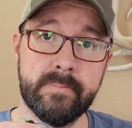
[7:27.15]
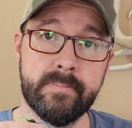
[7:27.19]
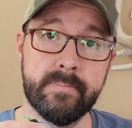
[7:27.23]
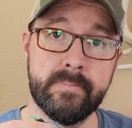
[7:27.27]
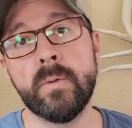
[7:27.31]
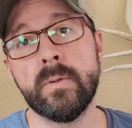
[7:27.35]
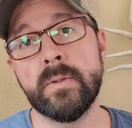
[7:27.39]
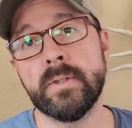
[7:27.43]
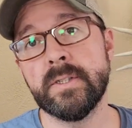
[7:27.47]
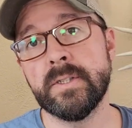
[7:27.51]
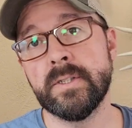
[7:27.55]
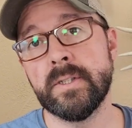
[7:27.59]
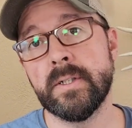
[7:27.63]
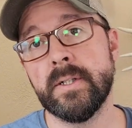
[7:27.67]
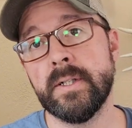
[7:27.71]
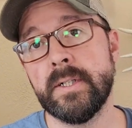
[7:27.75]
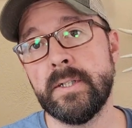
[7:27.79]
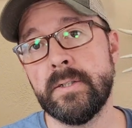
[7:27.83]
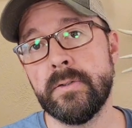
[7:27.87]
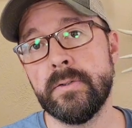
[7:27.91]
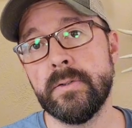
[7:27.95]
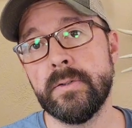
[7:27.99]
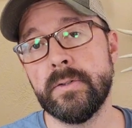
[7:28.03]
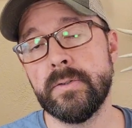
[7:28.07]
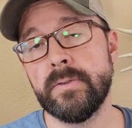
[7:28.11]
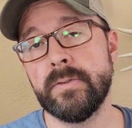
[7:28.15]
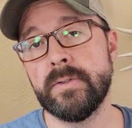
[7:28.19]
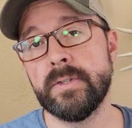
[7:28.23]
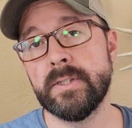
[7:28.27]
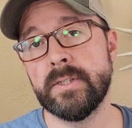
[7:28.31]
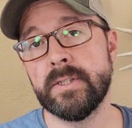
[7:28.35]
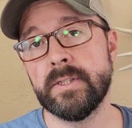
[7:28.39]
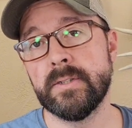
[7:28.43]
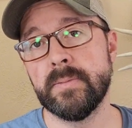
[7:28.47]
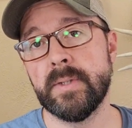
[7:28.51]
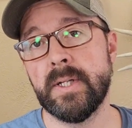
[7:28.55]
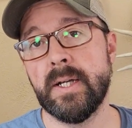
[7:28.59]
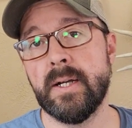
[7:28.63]
We're going to start
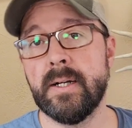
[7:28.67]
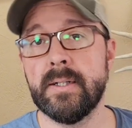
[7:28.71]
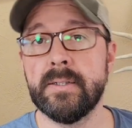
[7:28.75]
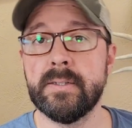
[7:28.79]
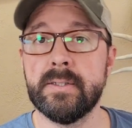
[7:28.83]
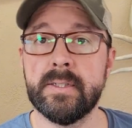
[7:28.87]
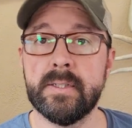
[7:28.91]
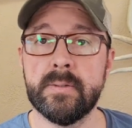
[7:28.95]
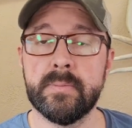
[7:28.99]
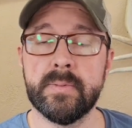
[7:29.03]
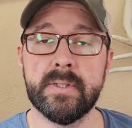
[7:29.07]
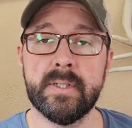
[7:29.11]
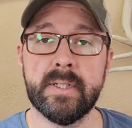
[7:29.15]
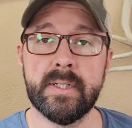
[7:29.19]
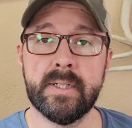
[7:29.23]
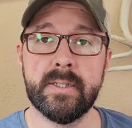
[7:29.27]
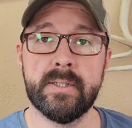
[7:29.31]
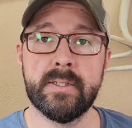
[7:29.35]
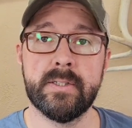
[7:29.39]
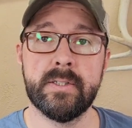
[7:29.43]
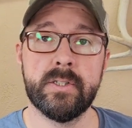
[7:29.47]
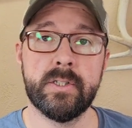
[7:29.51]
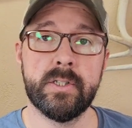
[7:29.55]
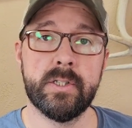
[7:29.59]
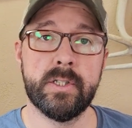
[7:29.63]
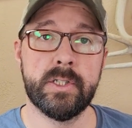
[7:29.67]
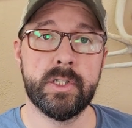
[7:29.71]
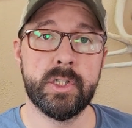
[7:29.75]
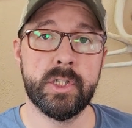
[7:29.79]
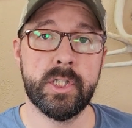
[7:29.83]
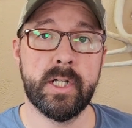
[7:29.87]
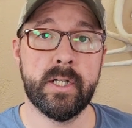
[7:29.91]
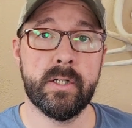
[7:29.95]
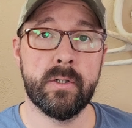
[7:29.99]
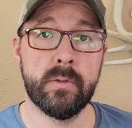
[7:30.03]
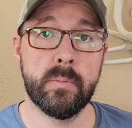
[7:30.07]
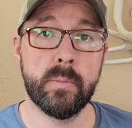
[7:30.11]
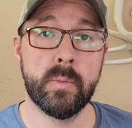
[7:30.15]
introducing some concepts like this to the
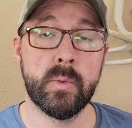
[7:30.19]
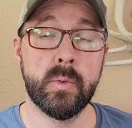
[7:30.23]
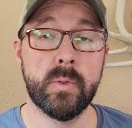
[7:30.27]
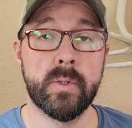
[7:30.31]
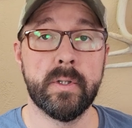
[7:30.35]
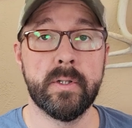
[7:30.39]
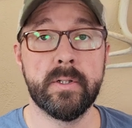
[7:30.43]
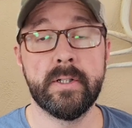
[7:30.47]
channel more.